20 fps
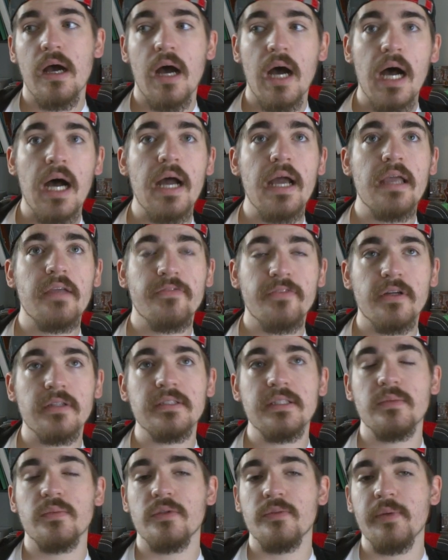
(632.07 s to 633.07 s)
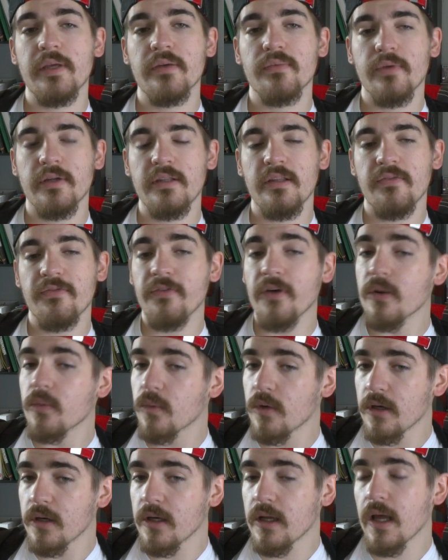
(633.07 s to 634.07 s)
I felt it would be a really fun
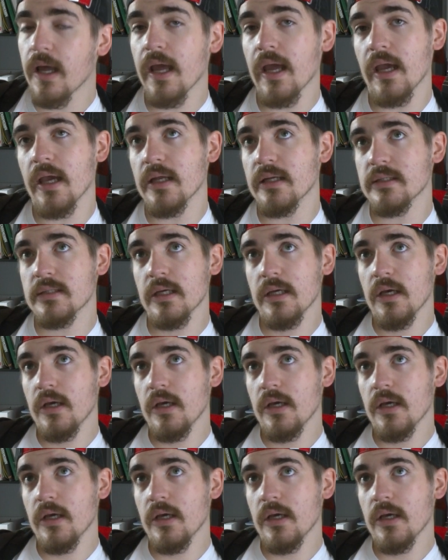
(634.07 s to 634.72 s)
one. And